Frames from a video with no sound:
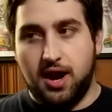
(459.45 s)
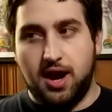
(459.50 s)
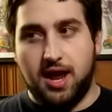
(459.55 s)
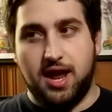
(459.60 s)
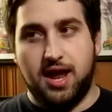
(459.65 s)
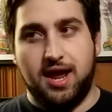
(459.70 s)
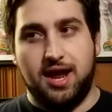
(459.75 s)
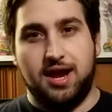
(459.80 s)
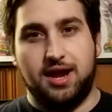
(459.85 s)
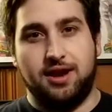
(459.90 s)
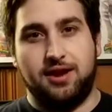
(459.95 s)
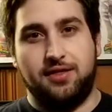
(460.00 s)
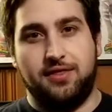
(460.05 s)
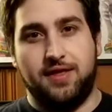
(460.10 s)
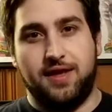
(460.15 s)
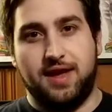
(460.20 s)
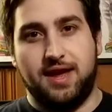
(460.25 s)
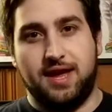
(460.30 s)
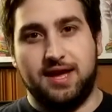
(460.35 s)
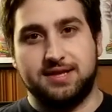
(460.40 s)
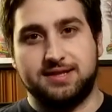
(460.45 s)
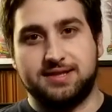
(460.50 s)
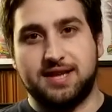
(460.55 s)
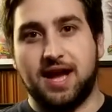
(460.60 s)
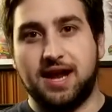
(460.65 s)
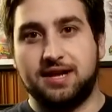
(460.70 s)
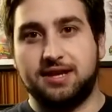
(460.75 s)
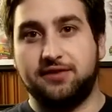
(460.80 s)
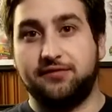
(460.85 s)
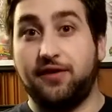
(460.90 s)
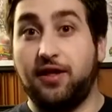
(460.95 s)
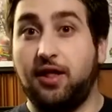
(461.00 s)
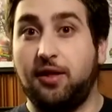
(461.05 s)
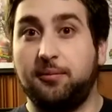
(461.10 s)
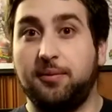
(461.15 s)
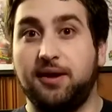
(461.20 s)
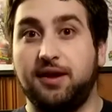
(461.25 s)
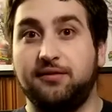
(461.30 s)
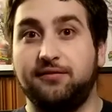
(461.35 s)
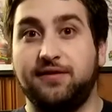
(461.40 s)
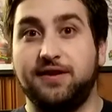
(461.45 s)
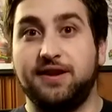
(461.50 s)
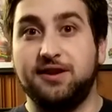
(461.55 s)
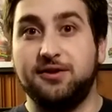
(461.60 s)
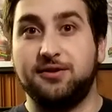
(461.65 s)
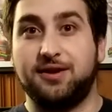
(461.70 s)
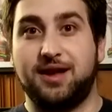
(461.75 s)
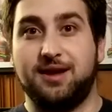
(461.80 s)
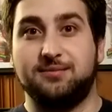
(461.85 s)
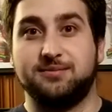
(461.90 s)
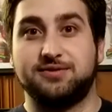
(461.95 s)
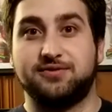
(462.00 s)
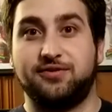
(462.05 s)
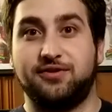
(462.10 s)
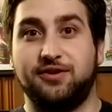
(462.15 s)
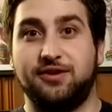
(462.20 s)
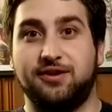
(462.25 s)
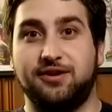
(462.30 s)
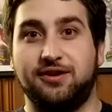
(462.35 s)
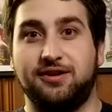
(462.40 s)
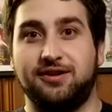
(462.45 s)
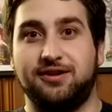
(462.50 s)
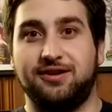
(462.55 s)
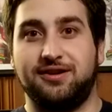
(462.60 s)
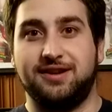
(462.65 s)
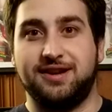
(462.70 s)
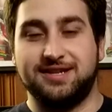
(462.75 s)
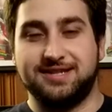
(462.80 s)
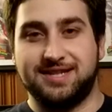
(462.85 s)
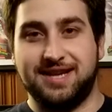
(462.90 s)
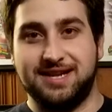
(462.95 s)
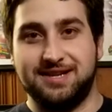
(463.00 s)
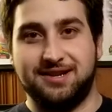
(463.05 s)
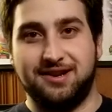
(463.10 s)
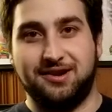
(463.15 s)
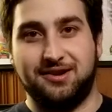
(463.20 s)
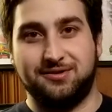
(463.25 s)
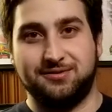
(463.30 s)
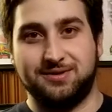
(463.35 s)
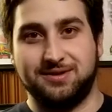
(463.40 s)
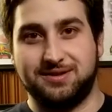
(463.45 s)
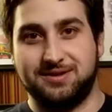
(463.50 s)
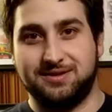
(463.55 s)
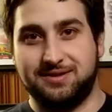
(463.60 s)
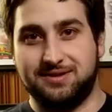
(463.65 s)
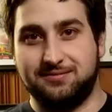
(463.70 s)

and they started developing video games for Nintendo,